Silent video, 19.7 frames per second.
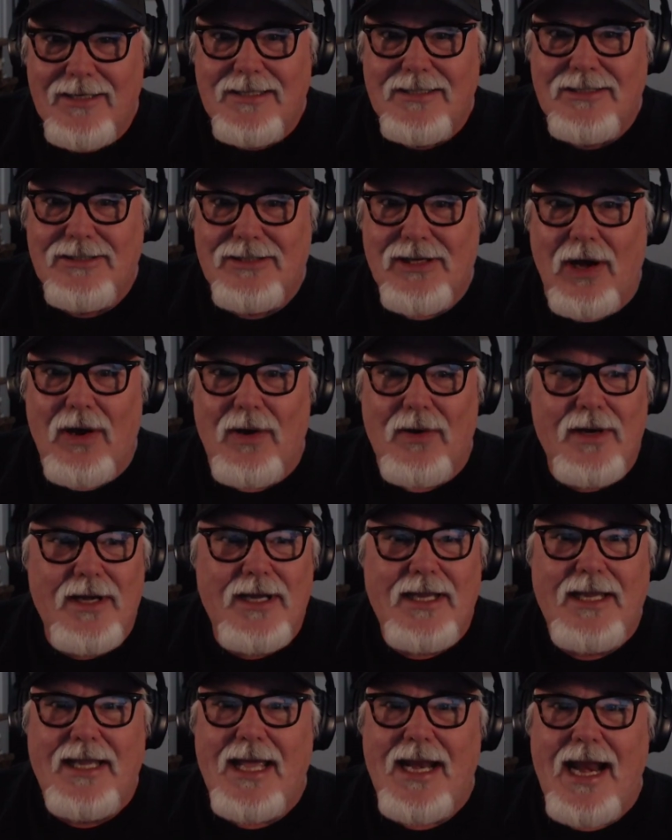So
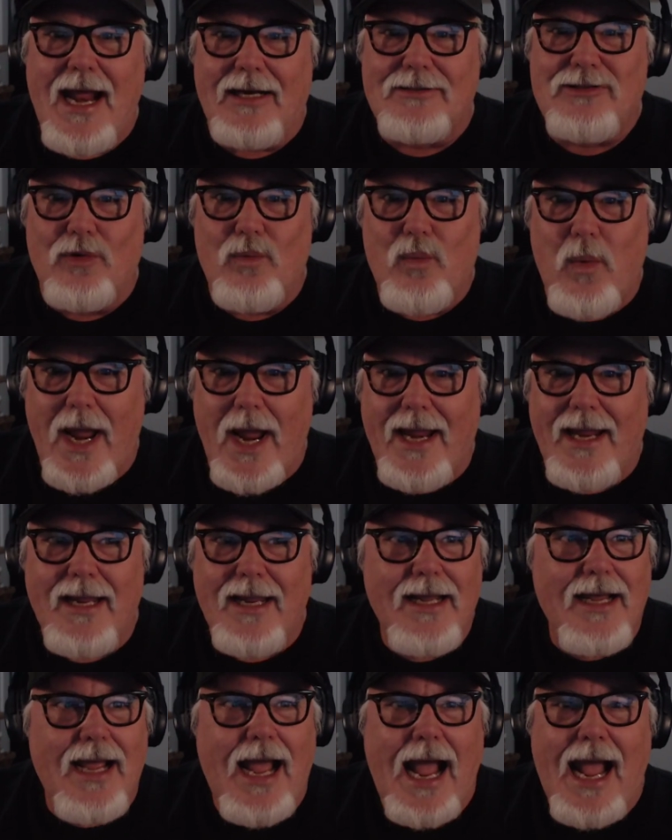get out the way.